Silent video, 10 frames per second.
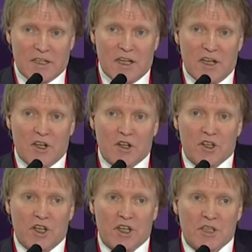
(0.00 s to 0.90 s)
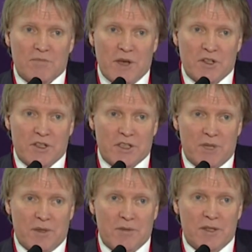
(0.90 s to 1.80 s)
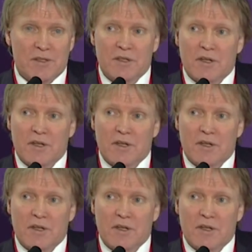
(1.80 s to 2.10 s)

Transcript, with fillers: in the special supplement,